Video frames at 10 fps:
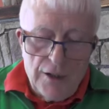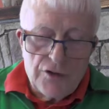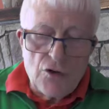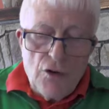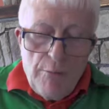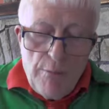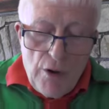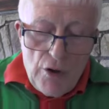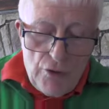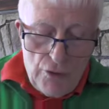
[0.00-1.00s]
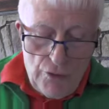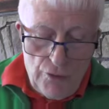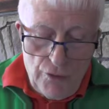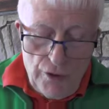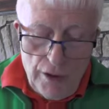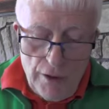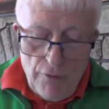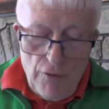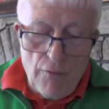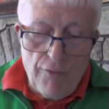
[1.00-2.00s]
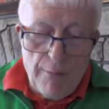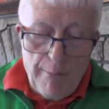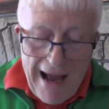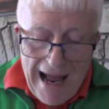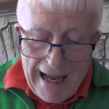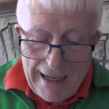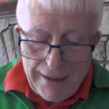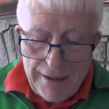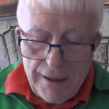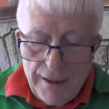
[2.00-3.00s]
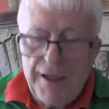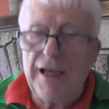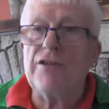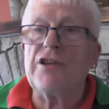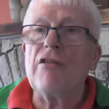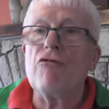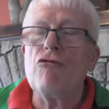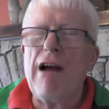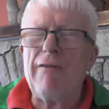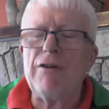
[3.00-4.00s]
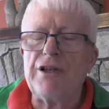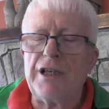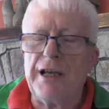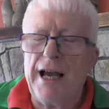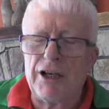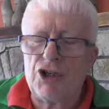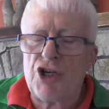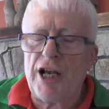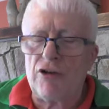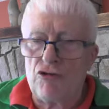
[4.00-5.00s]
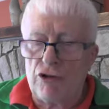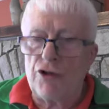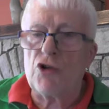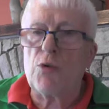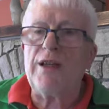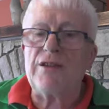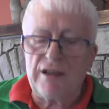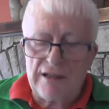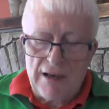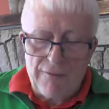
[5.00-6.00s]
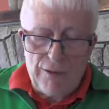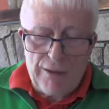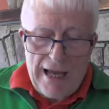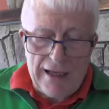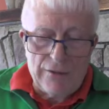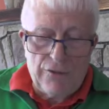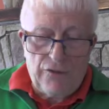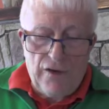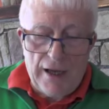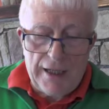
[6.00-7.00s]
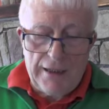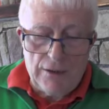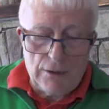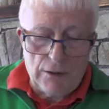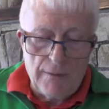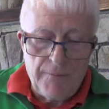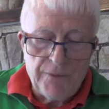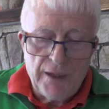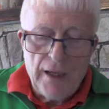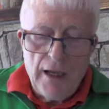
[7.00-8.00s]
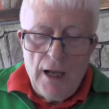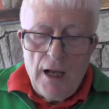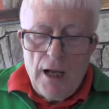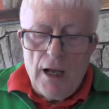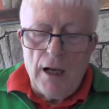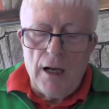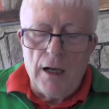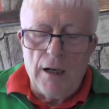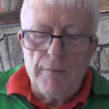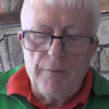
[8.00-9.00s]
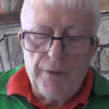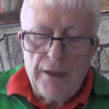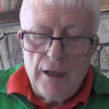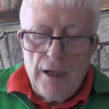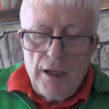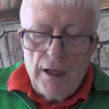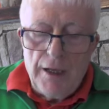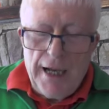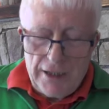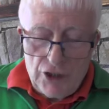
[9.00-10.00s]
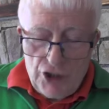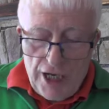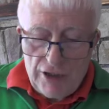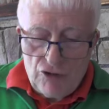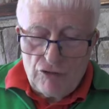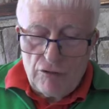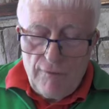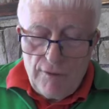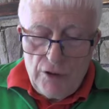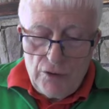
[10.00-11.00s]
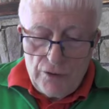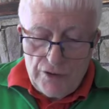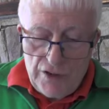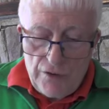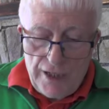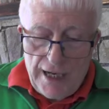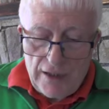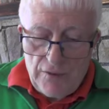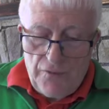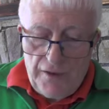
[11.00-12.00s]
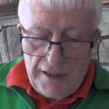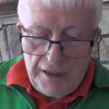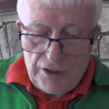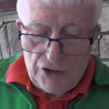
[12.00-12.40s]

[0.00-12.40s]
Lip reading: So the moon of the man is in Revati nakshatra, the 27th and final nakshatra of the lunar zodiac of Vedic